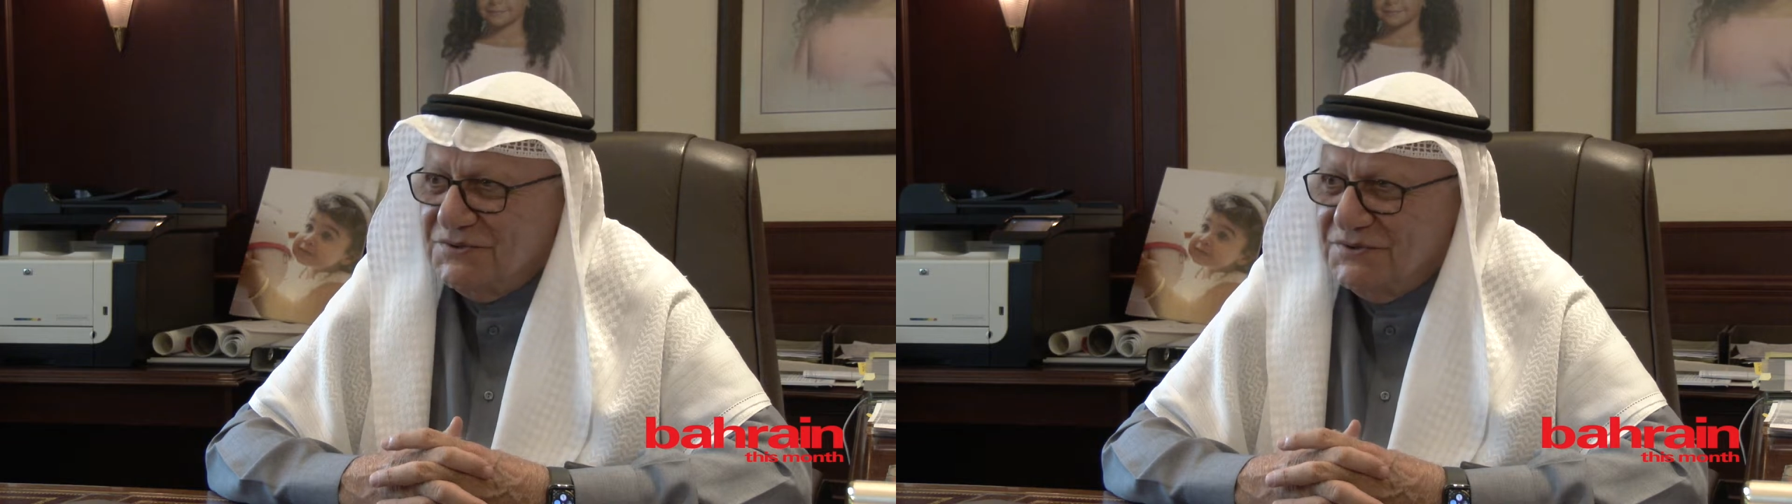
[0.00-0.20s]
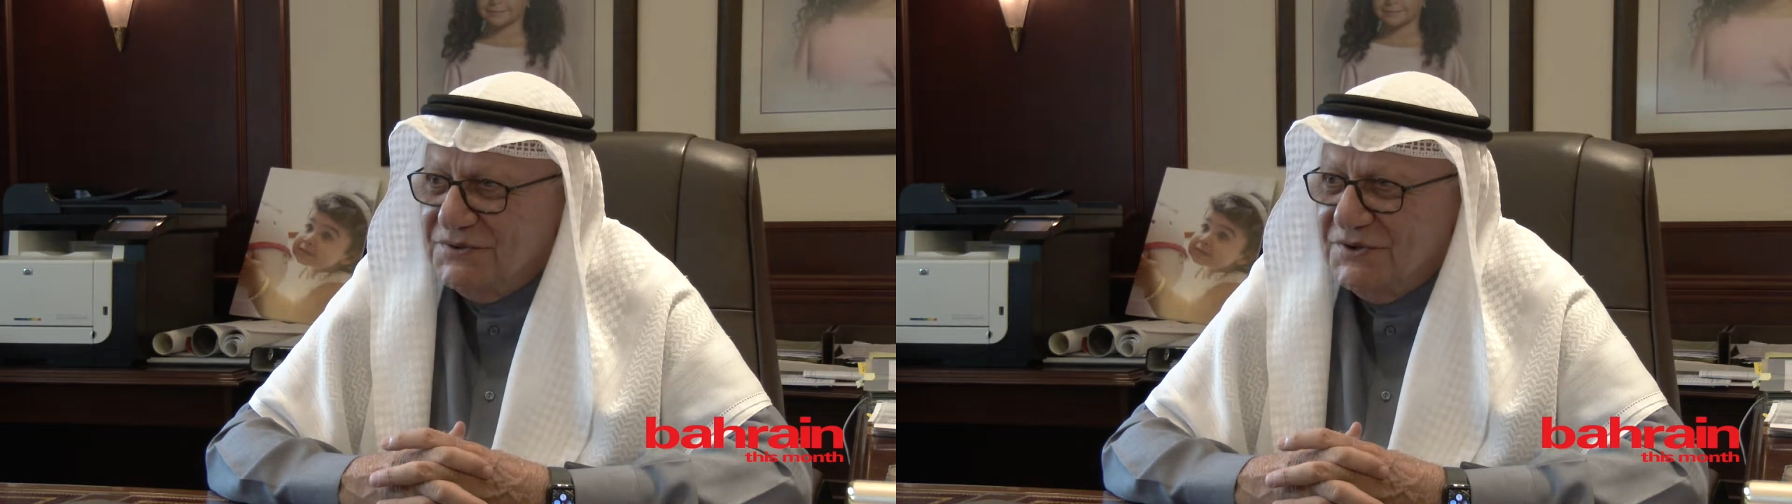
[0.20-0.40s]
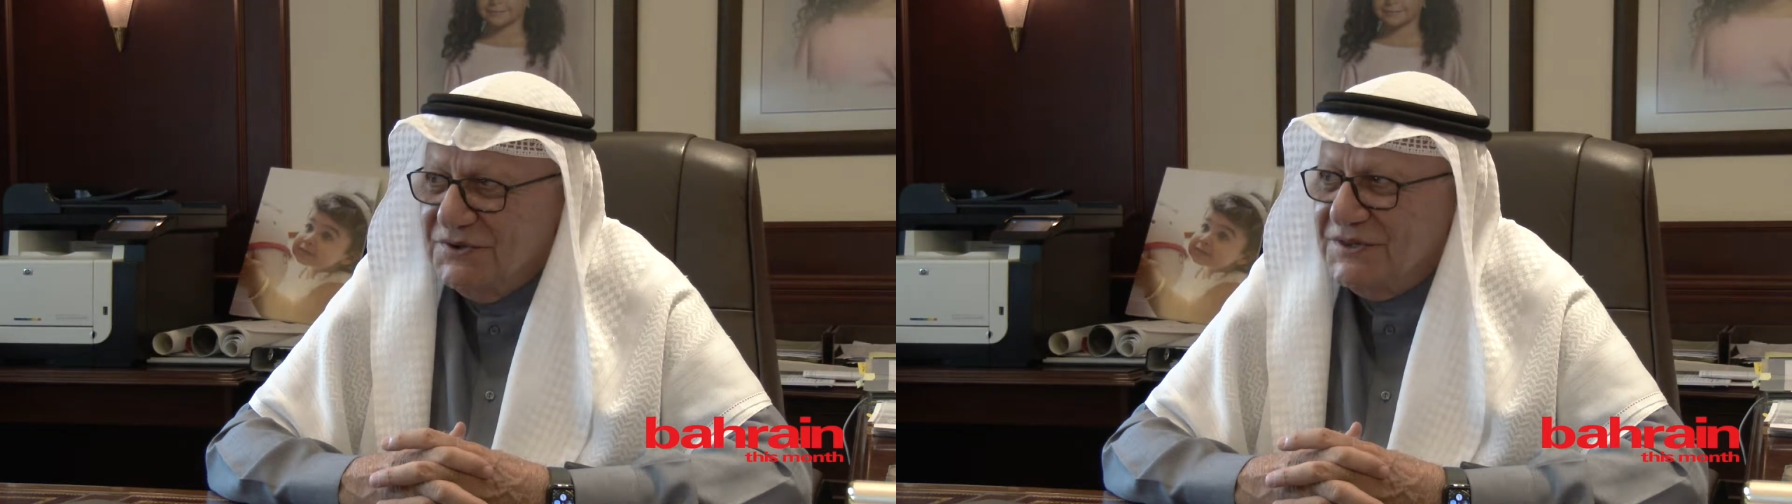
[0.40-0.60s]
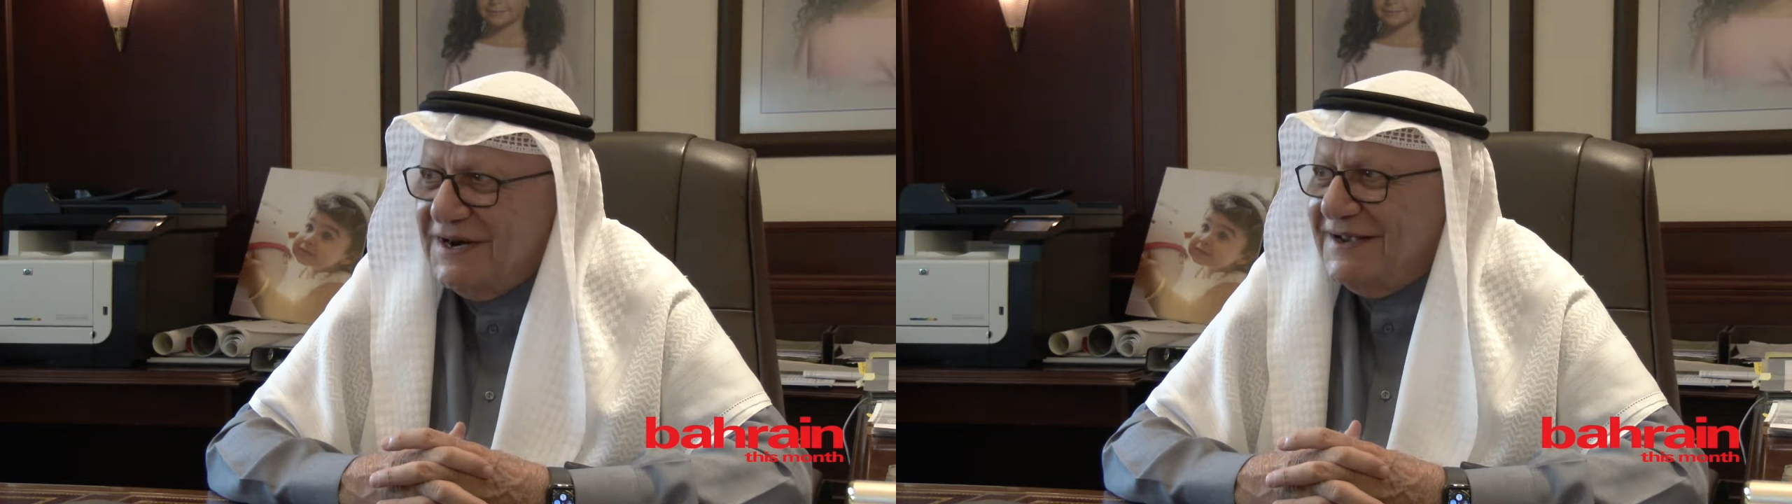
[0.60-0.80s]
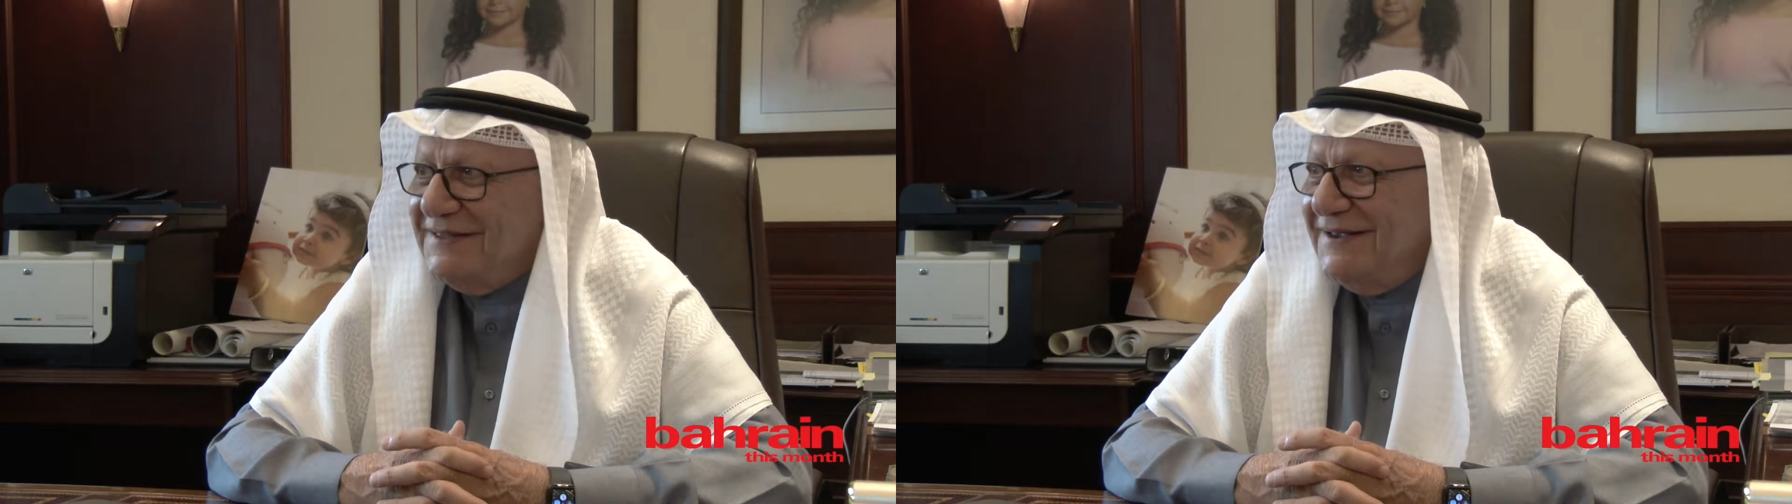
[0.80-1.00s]
to
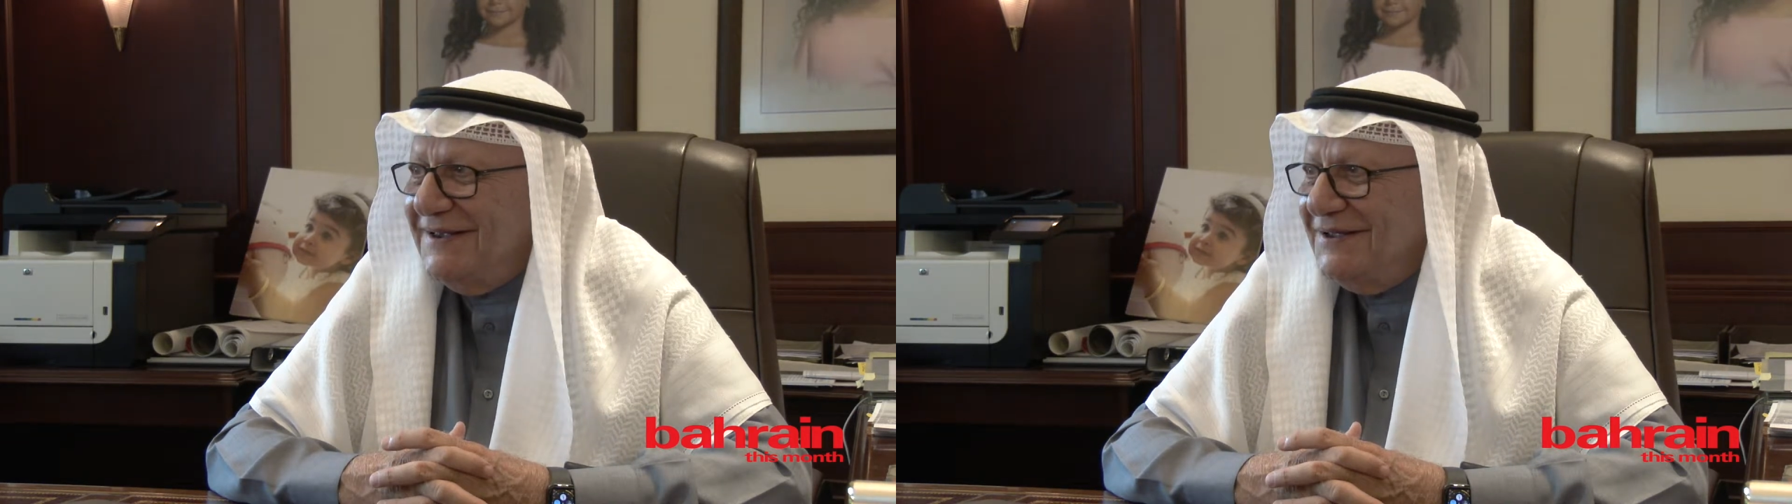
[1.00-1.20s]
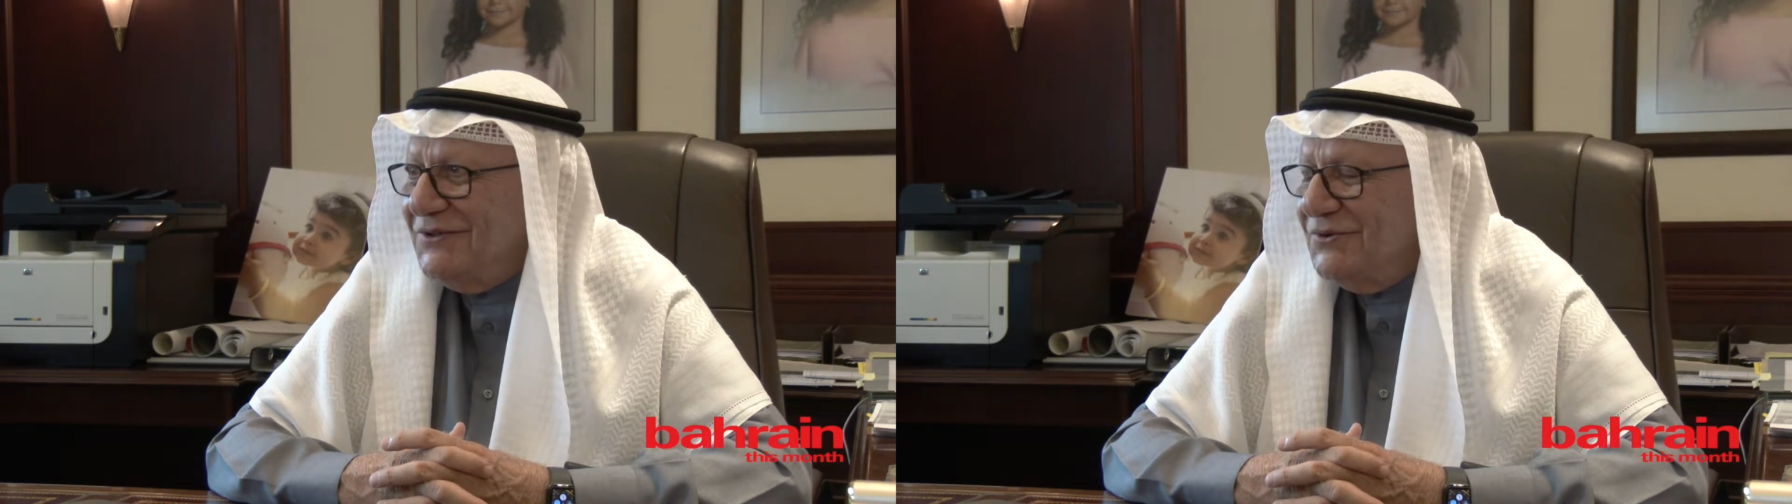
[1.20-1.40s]
contracting